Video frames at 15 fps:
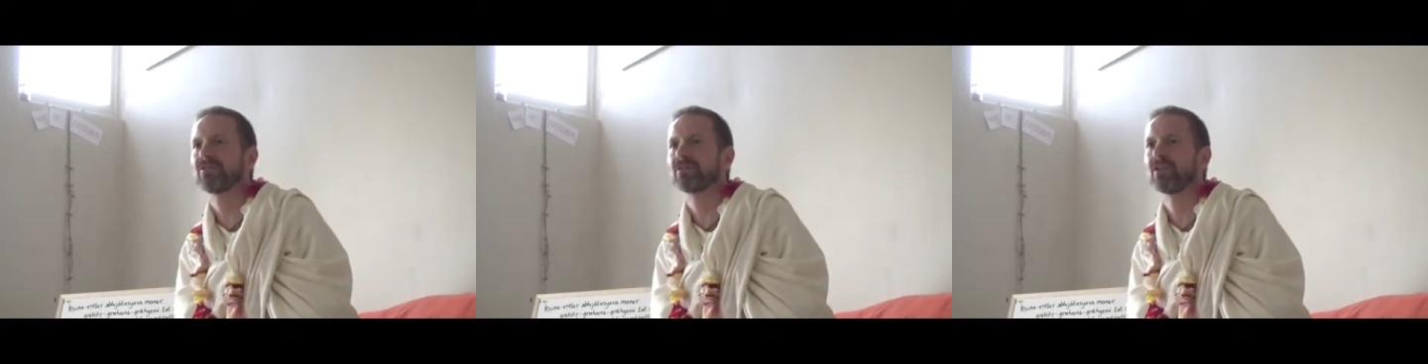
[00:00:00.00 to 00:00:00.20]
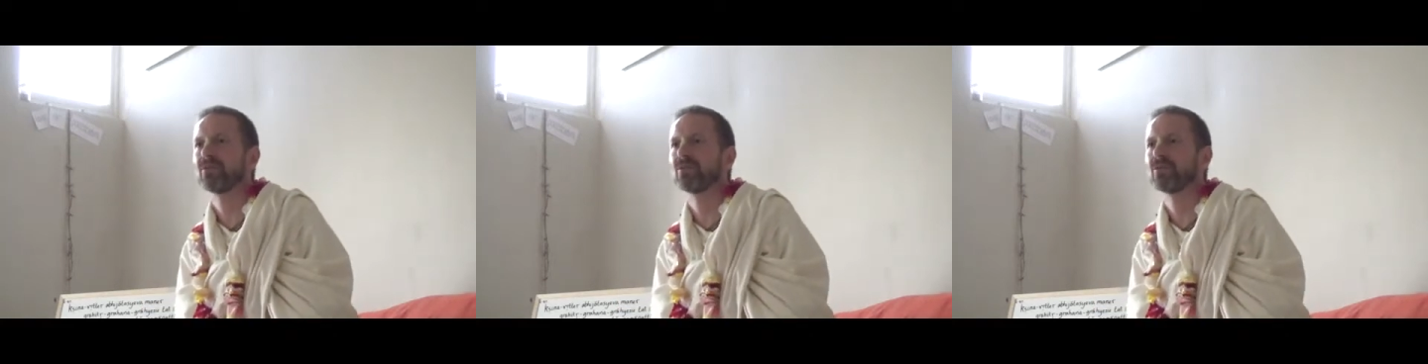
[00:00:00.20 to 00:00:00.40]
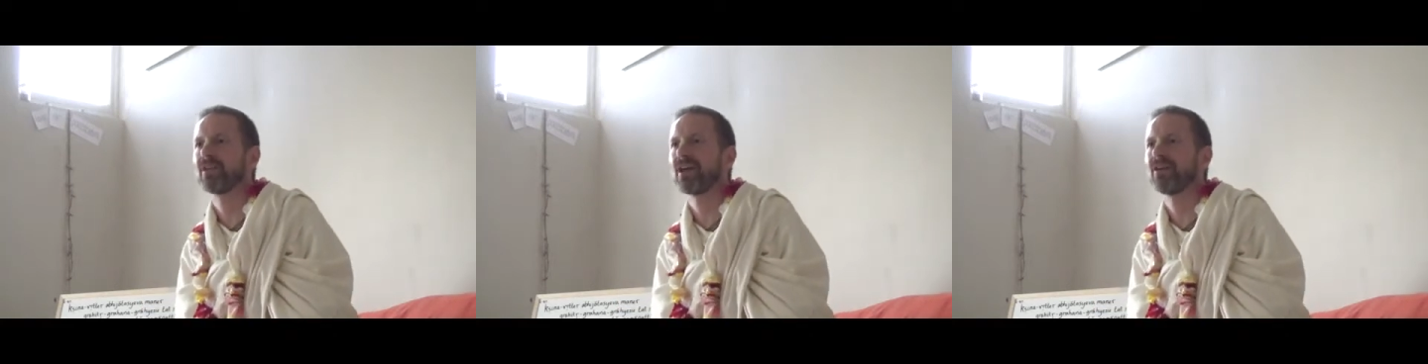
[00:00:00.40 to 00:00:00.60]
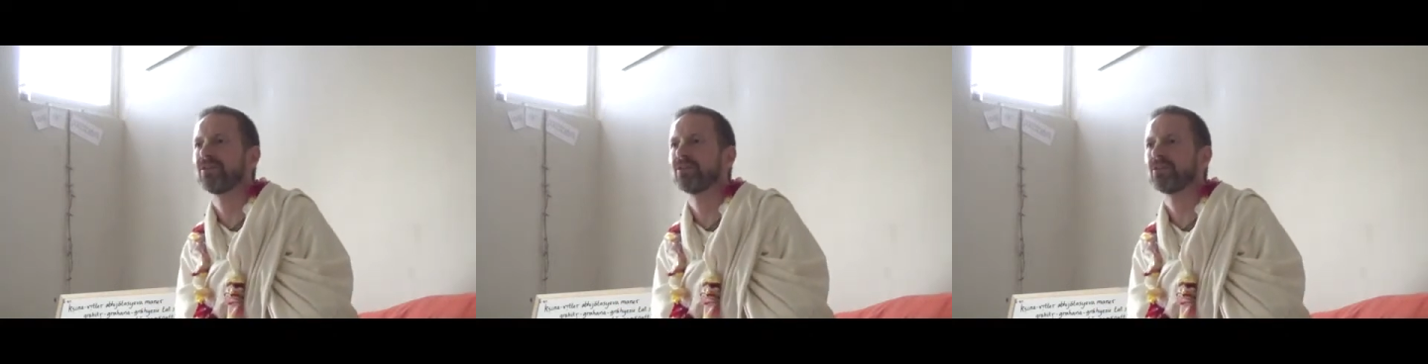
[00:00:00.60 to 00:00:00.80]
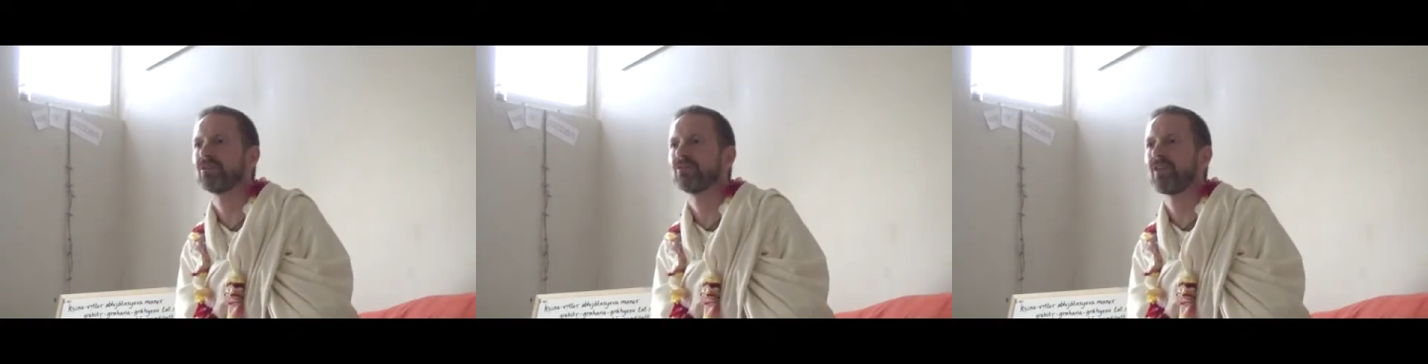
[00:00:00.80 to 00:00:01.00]
They're all there, and you
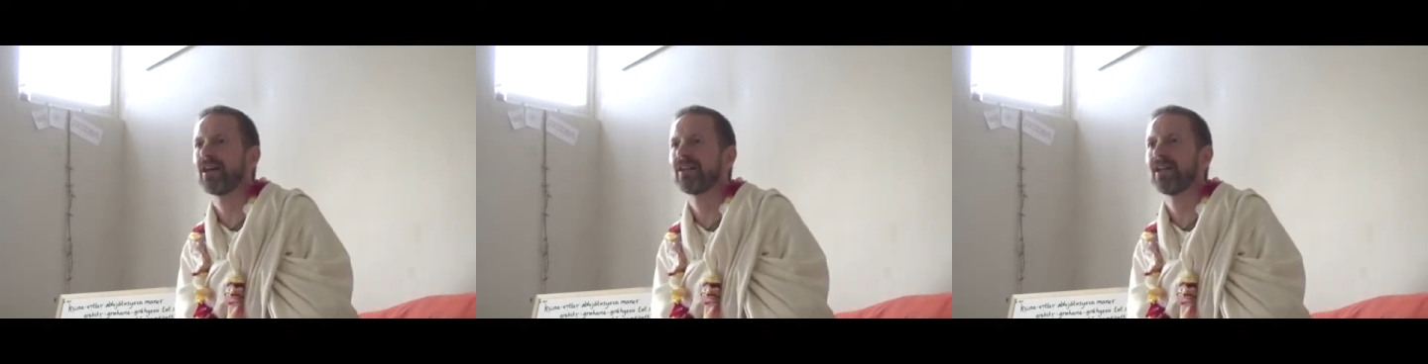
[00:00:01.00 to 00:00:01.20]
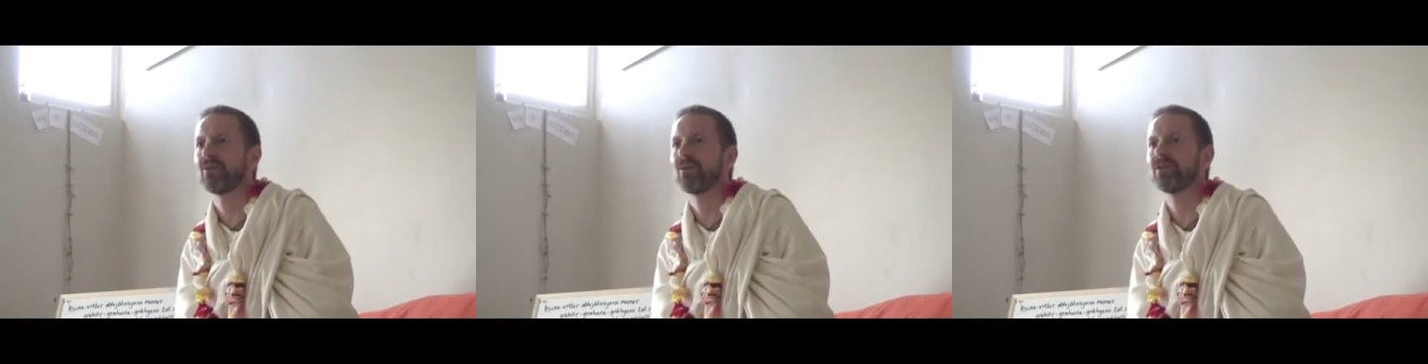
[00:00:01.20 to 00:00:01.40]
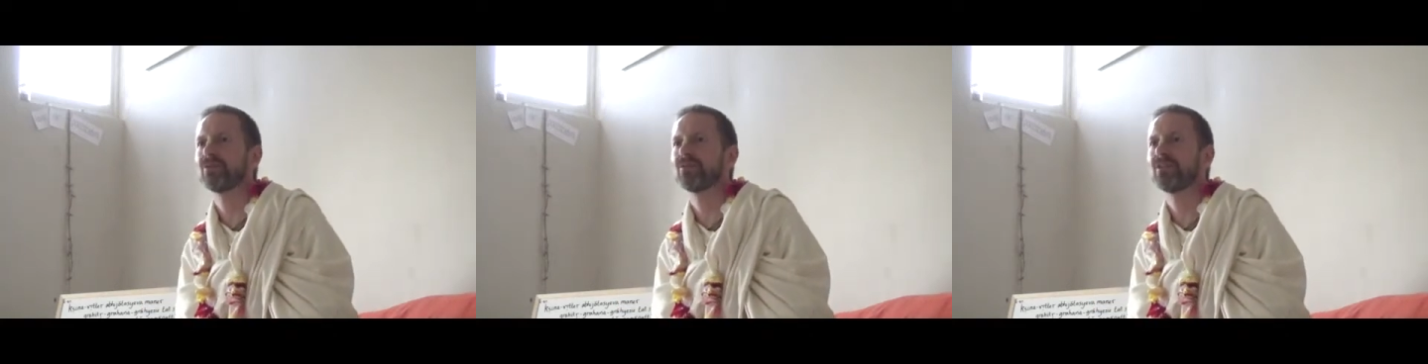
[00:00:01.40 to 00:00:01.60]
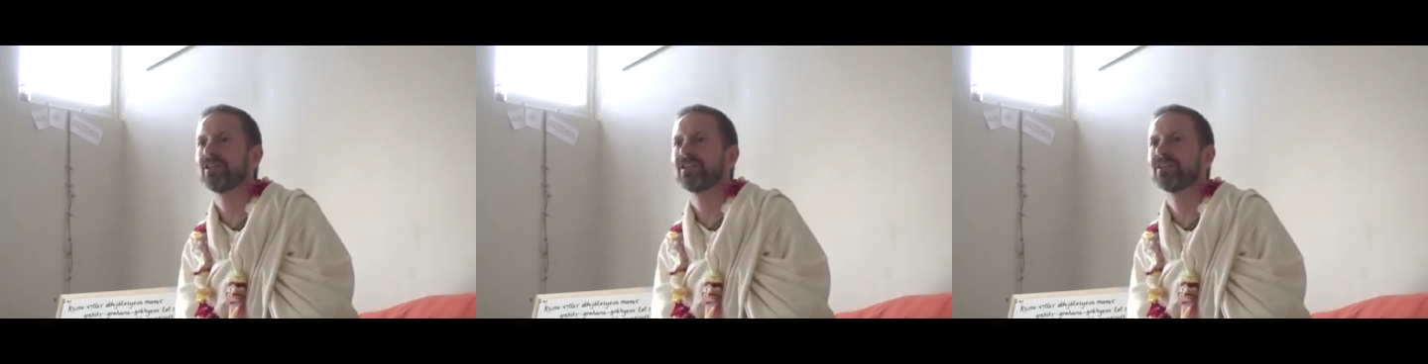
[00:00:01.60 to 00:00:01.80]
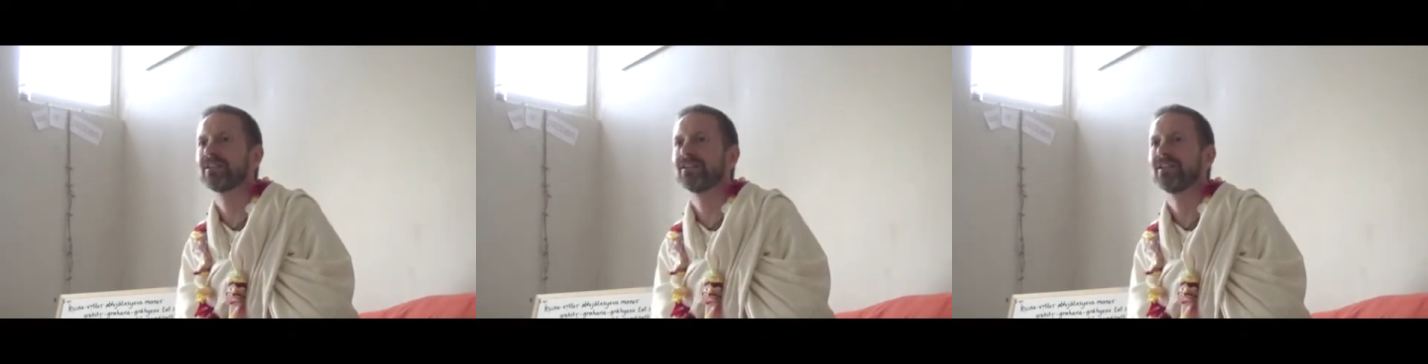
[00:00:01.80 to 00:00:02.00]
can find out what you did